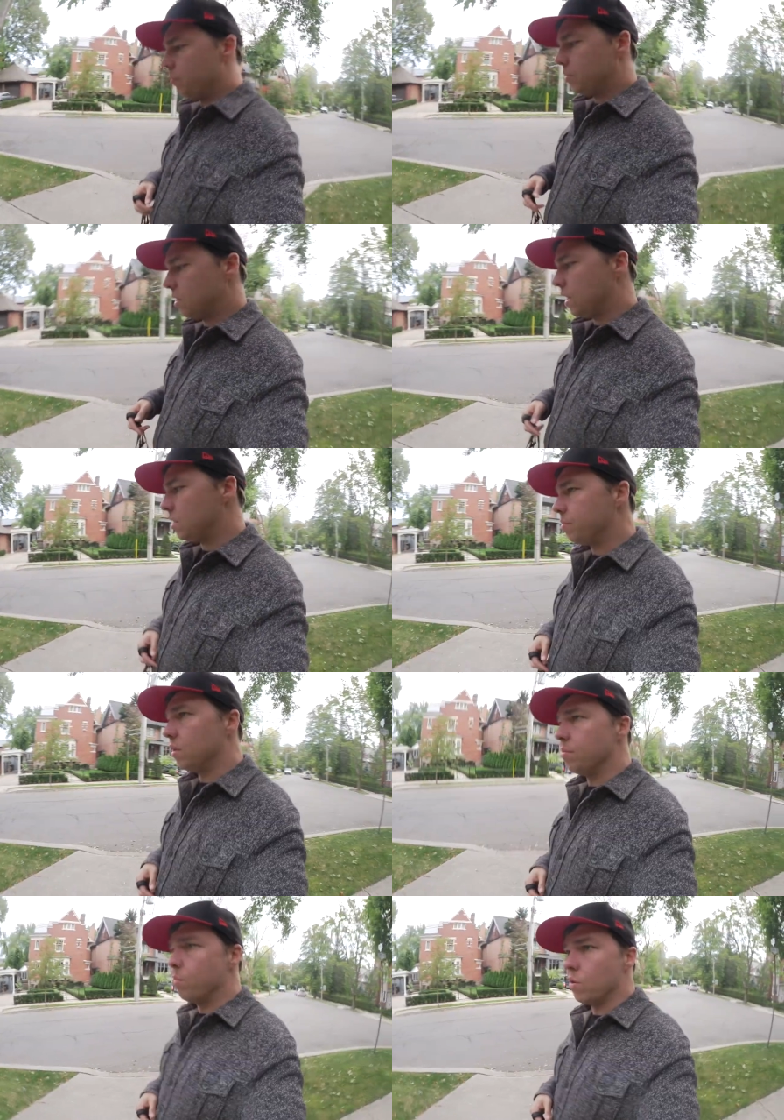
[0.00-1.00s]
Today's a
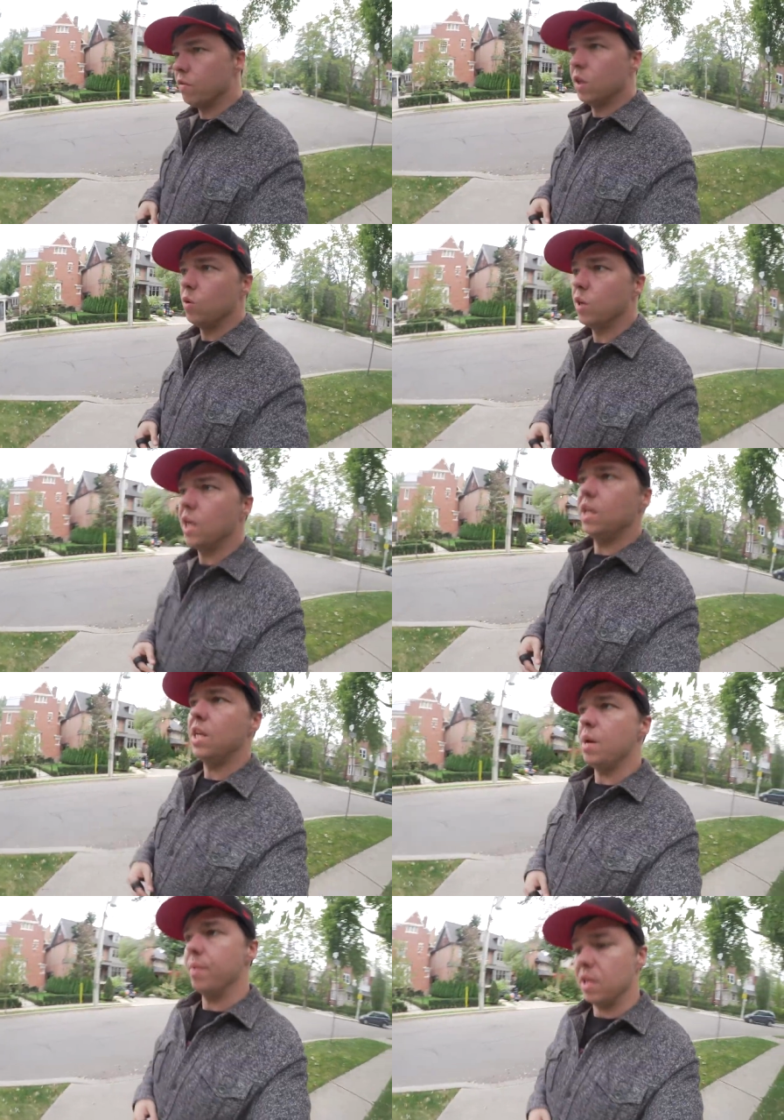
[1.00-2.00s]
little bit more of a low-key
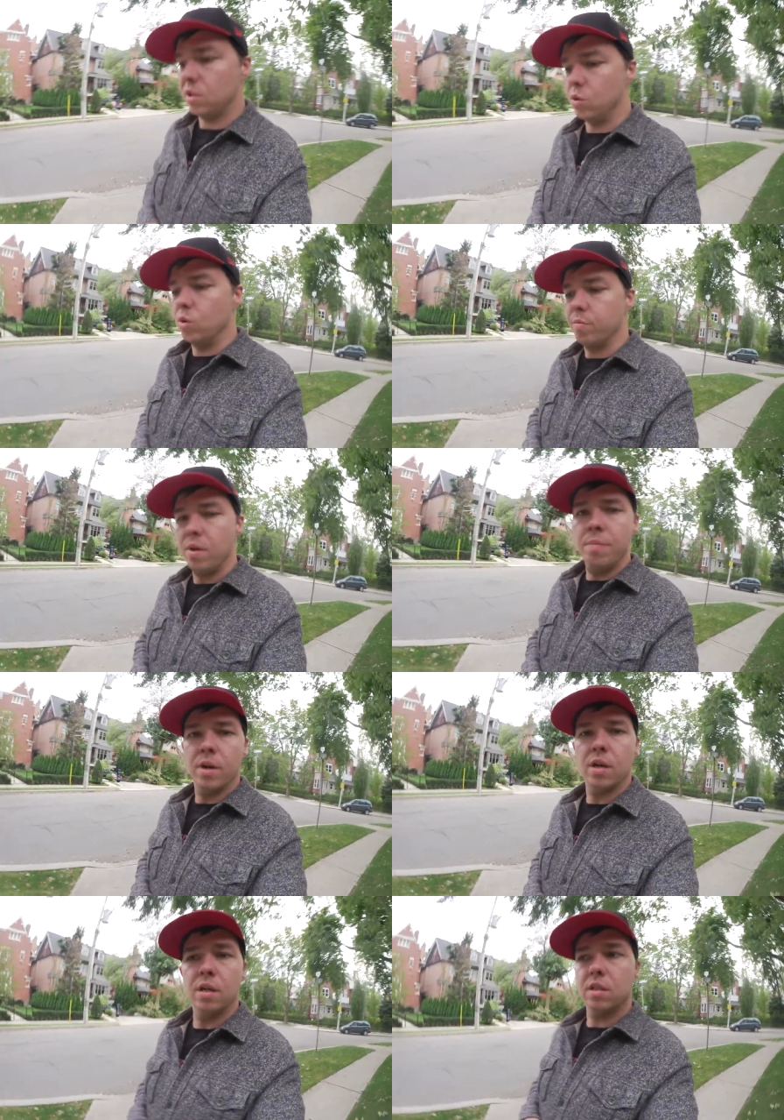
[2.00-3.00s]
day, but that's cool with me
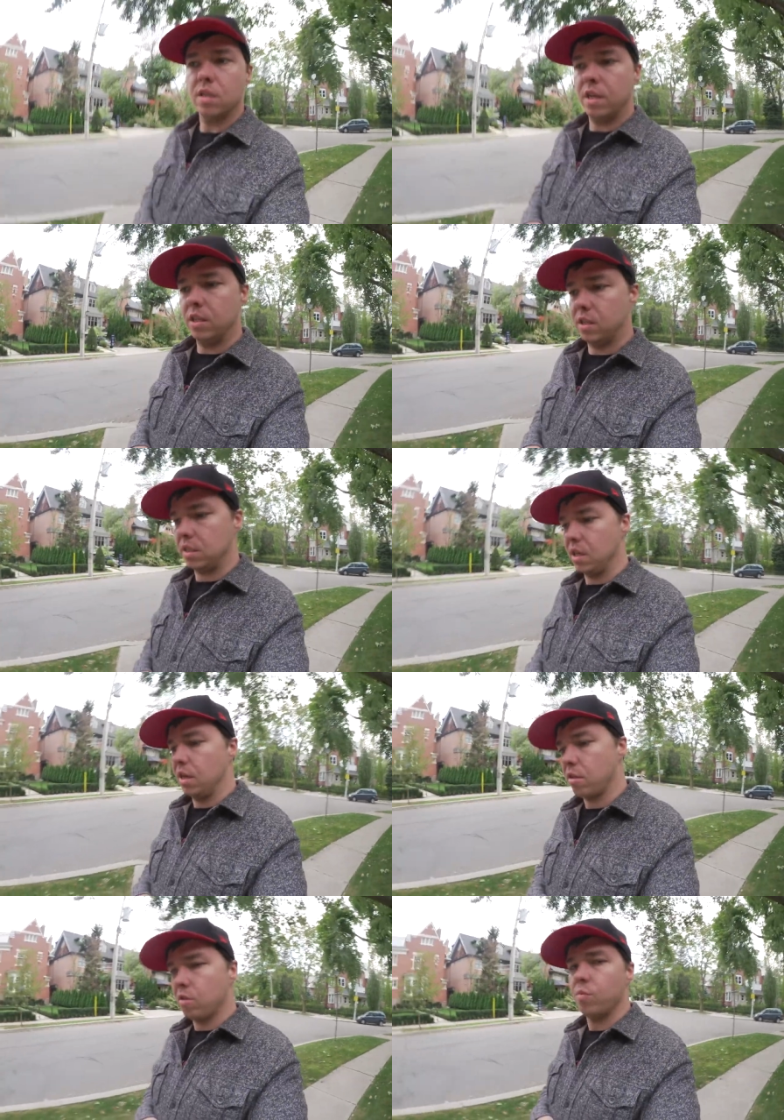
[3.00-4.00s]
because it's
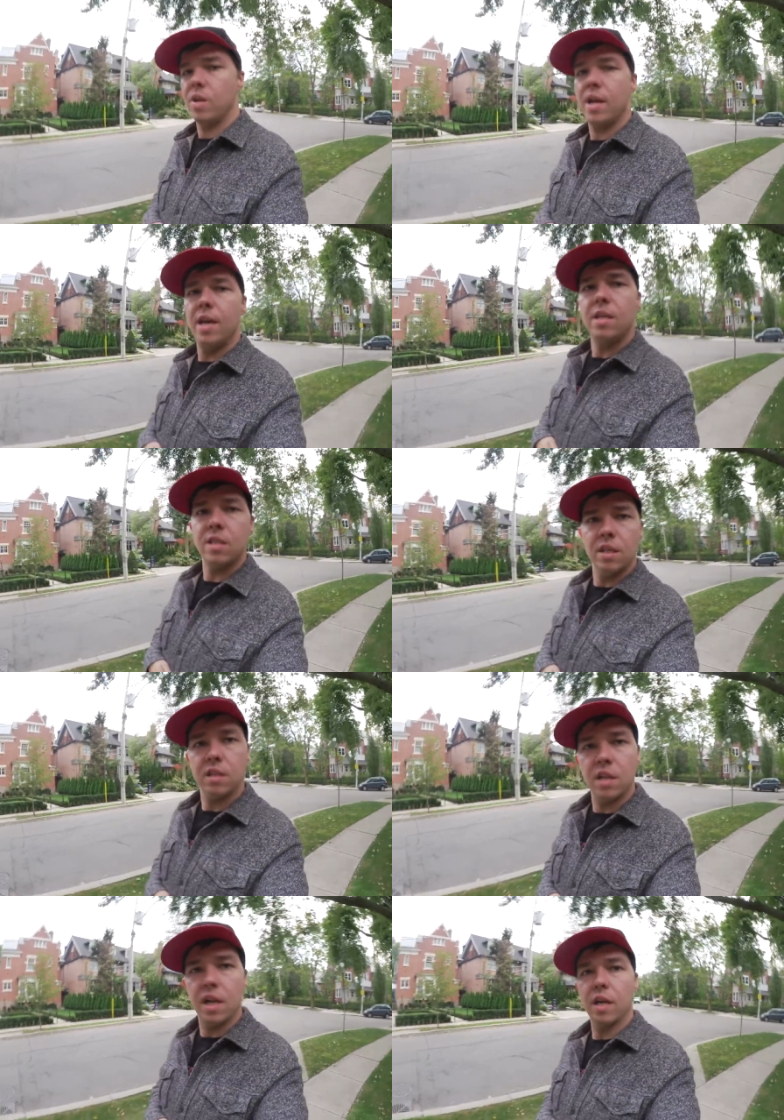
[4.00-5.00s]
3 days
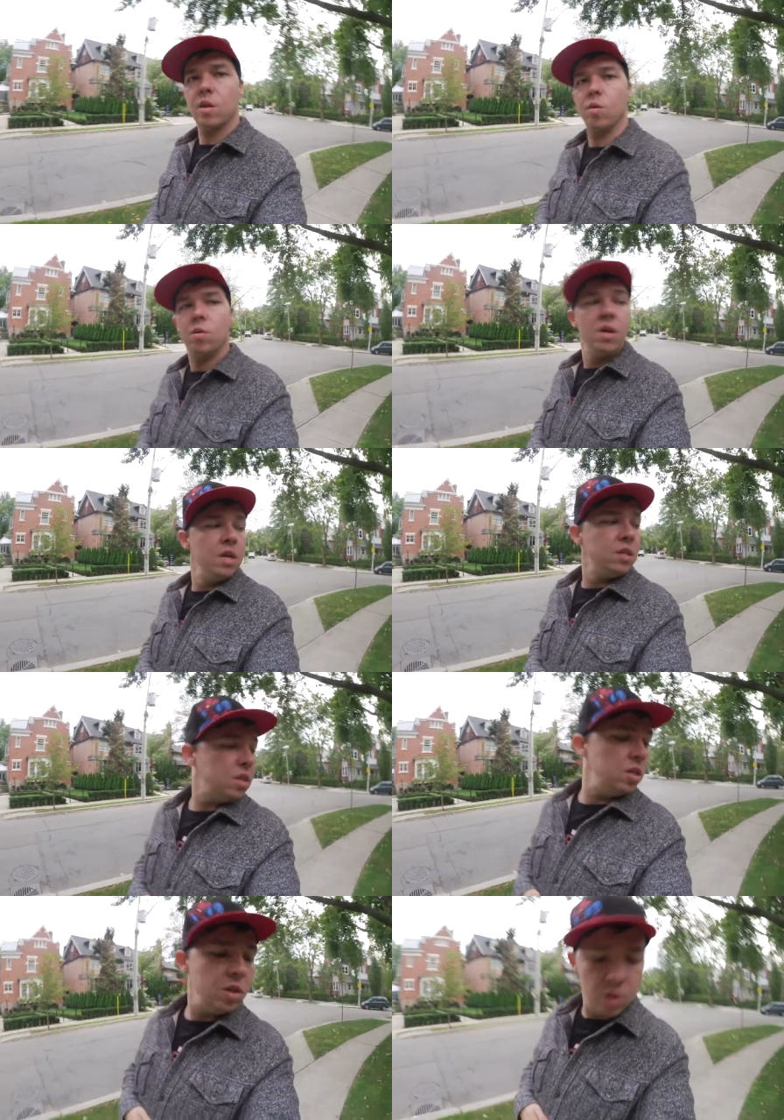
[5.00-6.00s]
until I go
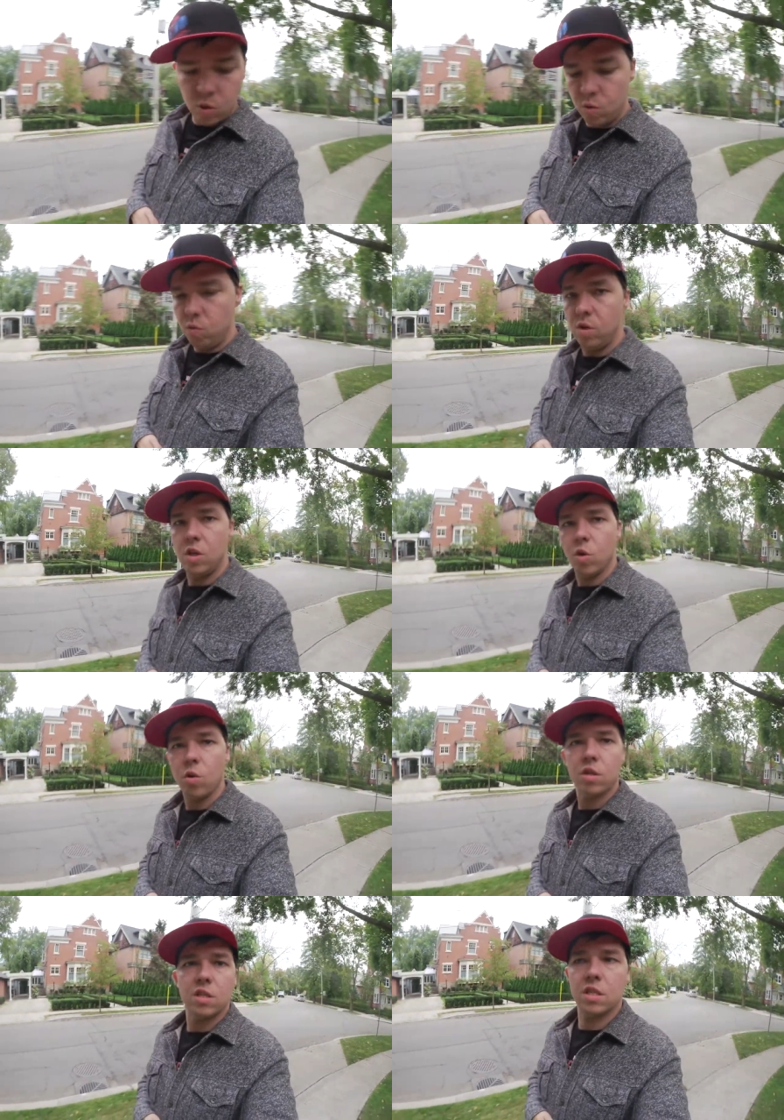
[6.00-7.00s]
to New
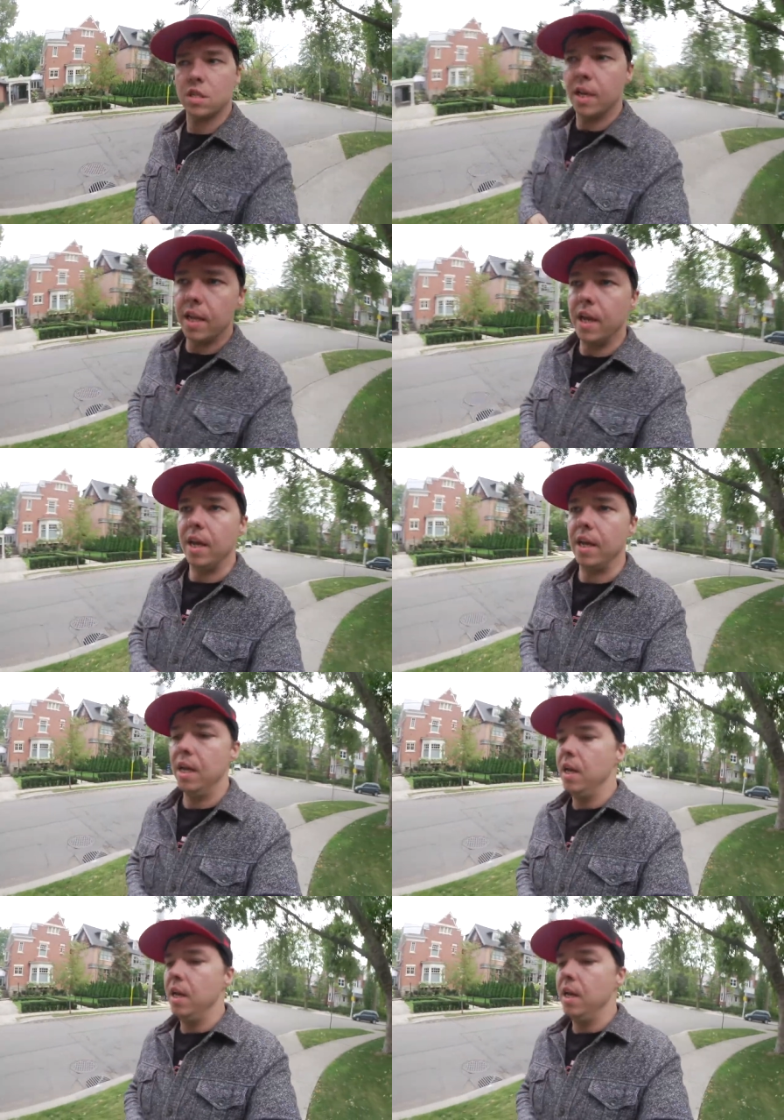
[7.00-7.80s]
York City.